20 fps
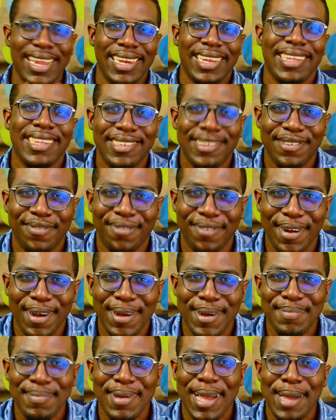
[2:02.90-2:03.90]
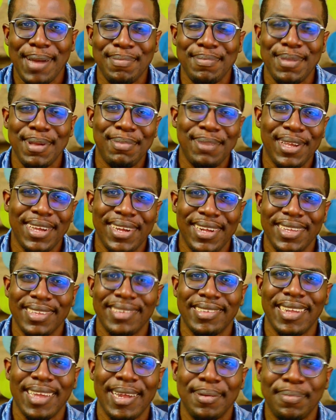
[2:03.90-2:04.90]
this from a biblical
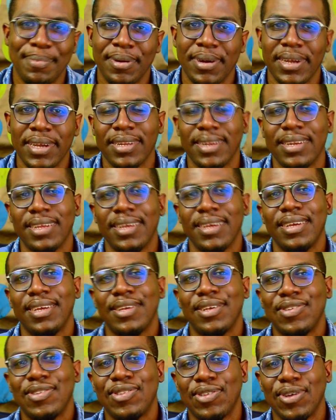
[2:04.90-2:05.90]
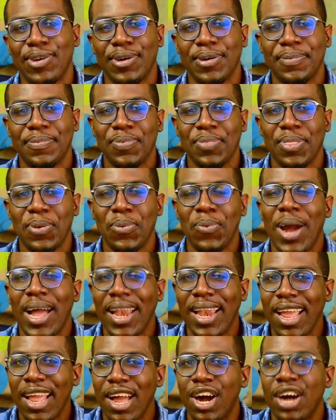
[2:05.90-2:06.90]
standpoint. So while
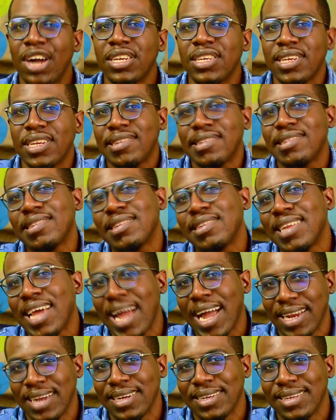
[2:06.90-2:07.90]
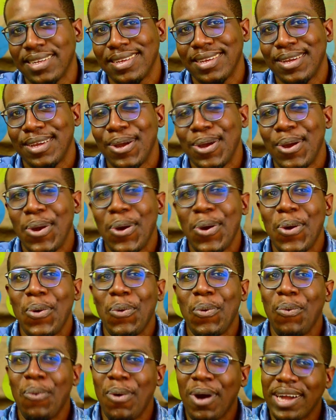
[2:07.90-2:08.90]
I understand
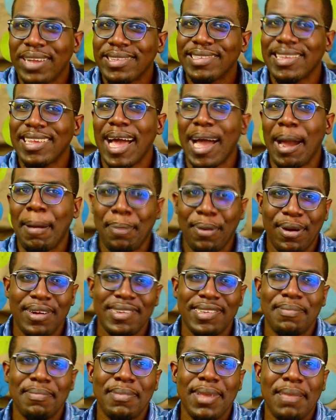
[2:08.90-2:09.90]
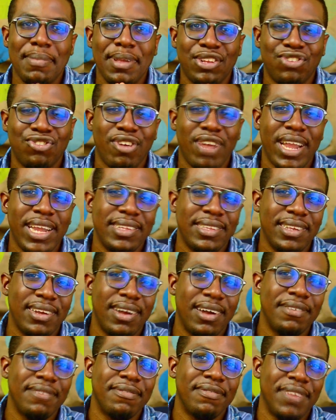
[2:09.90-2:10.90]
what a person may be trying to
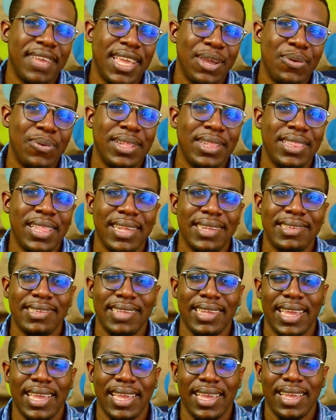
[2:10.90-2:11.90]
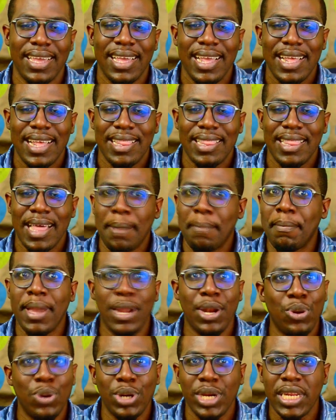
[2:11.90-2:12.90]
convey when they say that
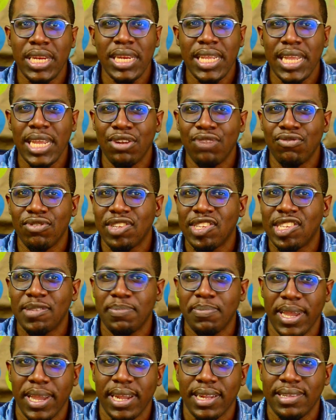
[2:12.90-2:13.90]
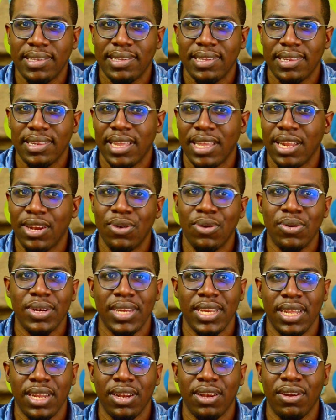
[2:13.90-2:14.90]
men only need respect, they don't
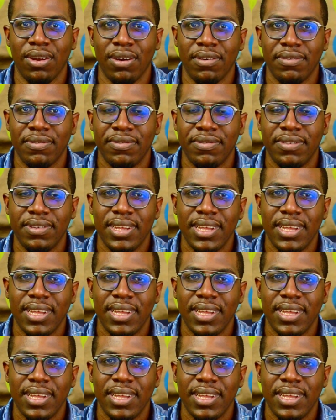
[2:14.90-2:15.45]
need love,